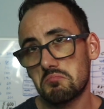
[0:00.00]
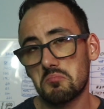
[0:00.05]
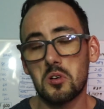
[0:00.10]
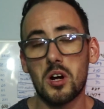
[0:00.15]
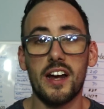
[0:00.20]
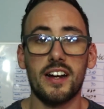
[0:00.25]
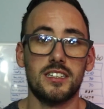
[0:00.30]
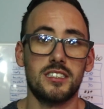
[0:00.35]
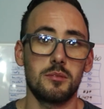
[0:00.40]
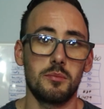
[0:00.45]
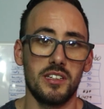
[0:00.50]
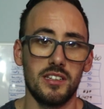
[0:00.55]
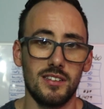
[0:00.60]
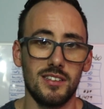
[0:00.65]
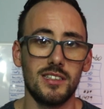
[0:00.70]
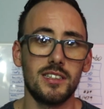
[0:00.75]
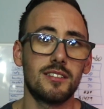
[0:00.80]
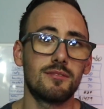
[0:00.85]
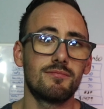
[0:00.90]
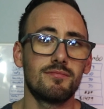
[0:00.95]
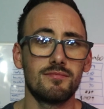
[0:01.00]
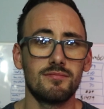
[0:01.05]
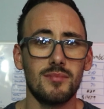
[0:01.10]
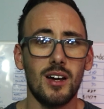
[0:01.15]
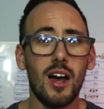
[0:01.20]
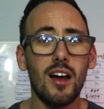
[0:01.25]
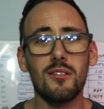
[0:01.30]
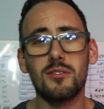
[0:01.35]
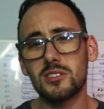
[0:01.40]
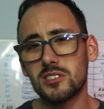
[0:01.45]
Approximately.
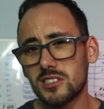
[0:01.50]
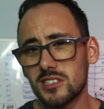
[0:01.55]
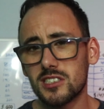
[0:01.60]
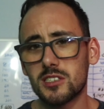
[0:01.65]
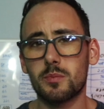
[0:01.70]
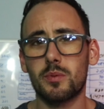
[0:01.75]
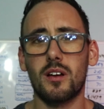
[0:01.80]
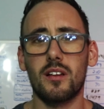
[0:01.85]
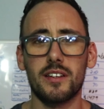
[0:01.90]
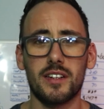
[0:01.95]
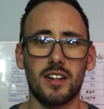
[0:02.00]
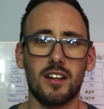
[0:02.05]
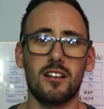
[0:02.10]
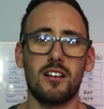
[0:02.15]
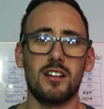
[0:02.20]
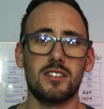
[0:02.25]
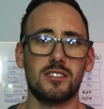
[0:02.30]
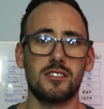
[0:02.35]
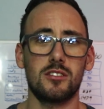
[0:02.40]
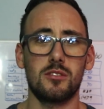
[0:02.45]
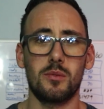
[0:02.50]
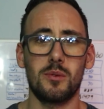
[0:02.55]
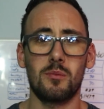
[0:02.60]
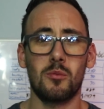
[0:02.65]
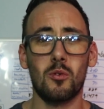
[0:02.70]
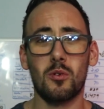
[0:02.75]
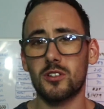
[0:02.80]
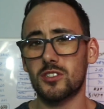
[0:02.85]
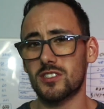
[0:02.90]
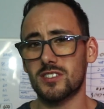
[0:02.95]
Obviously, it's probably going to cost a little bit
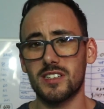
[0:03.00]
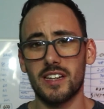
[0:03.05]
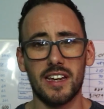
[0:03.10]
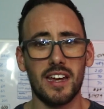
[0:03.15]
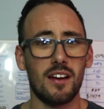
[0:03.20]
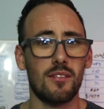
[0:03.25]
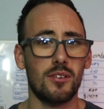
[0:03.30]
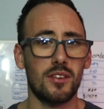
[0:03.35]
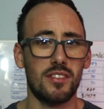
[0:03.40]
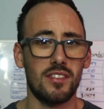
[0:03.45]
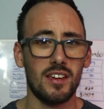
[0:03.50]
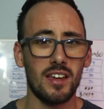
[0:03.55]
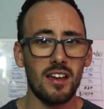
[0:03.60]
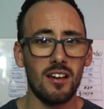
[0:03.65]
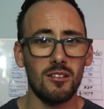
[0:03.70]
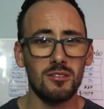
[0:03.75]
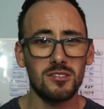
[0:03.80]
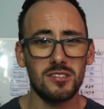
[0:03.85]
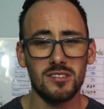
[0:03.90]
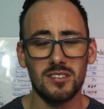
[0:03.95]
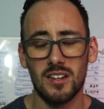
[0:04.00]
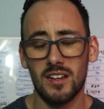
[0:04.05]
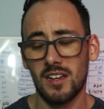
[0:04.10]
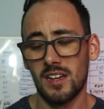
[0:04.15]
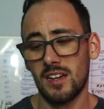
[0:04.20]
more, just like everything else.